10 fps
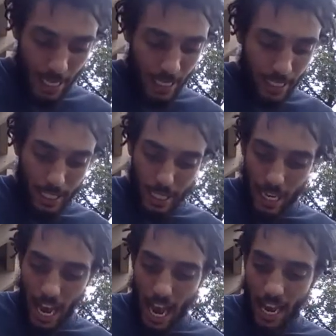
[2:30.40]

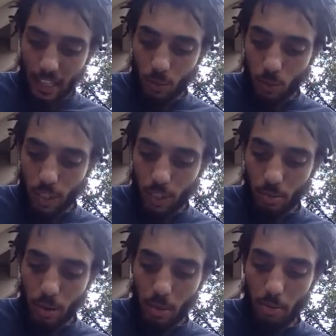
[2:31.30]
C asks, what is the
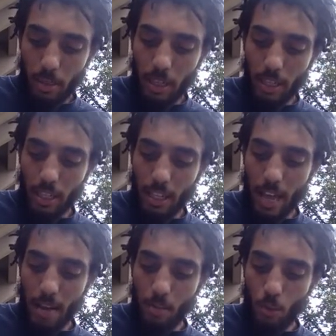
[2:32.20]
probability
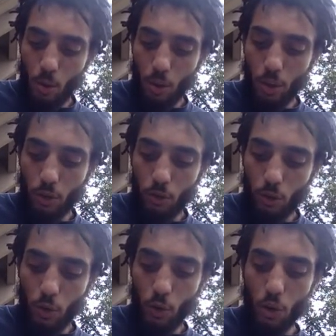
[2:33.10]
that more than
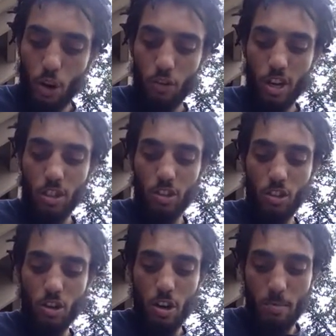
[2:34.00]
4 are
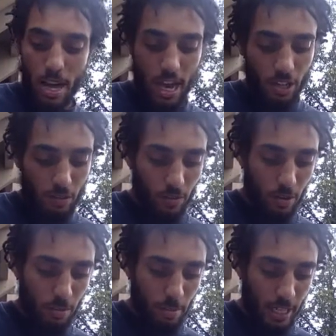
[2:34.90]
registered on a pass or
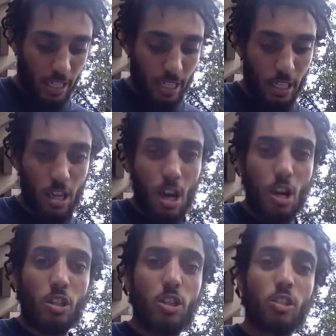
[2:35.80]
fail basis?
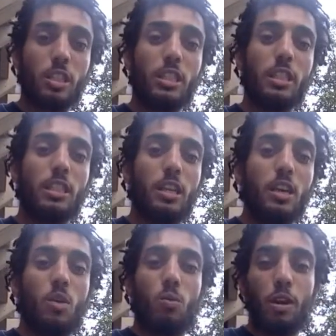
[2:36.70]
So since it's,
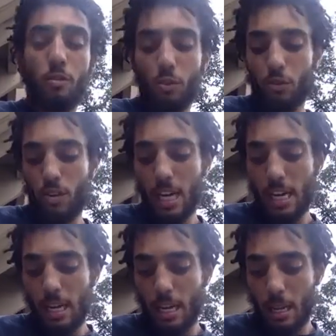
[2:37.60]
whenever you
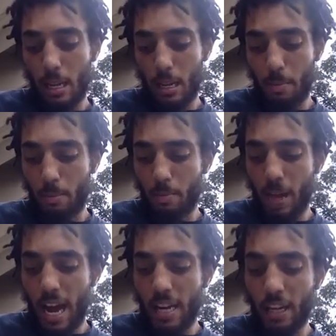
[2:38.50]
find the
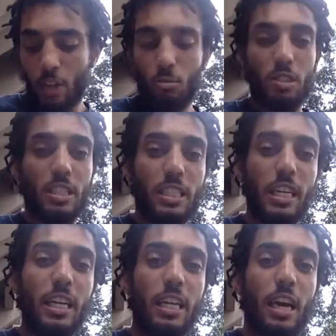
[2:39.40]
binomial
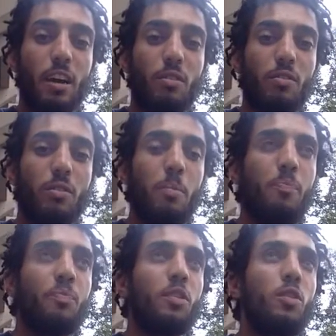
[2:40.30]
CDF,
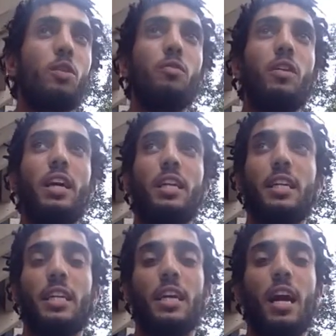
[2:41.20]
you are
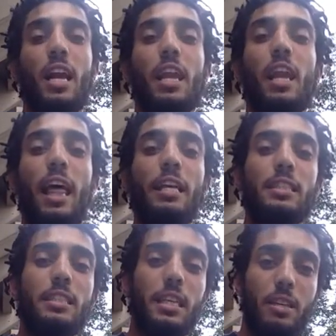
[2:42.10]
finding a
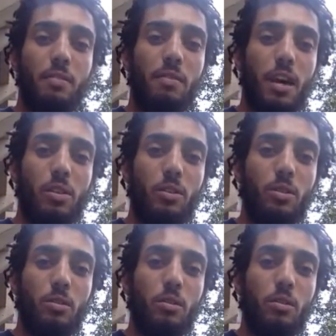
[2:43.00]
less than value.